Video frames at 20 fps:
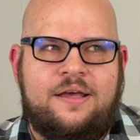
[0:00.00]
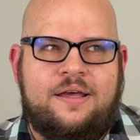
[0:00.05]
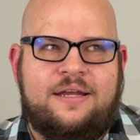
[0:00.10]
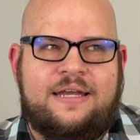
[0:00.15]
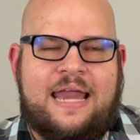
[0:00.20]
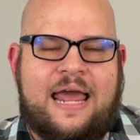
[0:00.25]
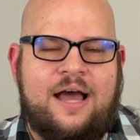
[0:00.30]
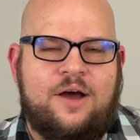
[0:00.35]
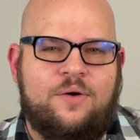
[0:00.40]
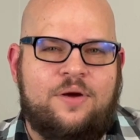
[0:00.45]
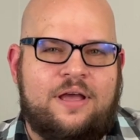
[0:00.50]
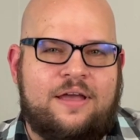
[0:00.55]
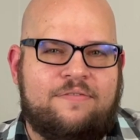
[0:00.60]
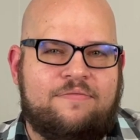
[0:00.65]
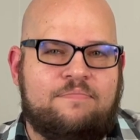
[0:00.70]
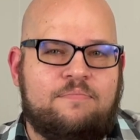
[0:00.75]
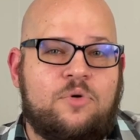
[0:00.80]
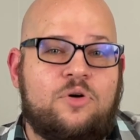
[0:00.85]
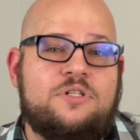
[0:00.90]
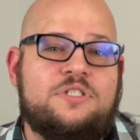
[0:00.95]
Now, if
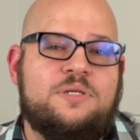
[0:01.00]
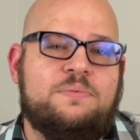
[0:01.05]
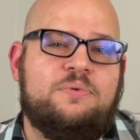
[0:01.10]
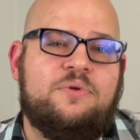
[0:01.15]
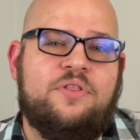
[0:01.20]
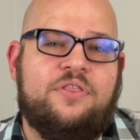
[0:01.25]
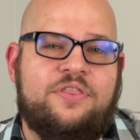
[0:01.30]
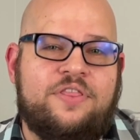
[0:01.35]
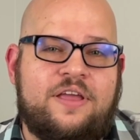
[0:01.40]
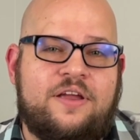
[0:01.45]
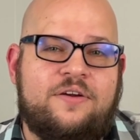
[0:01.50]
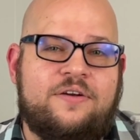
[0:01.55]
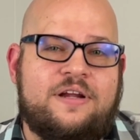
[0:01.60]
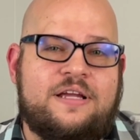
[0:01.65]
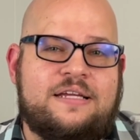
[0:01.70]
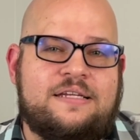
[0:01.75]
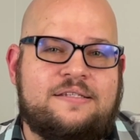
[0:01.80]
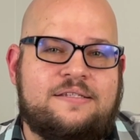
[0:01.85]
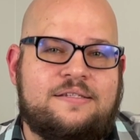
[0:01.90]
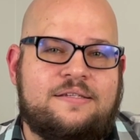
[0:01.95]
multiple
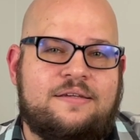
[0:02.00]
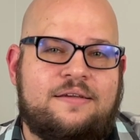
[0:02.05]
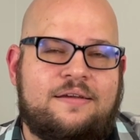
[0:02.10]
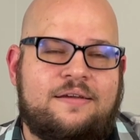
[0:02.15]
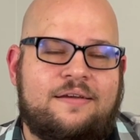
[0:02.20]
theories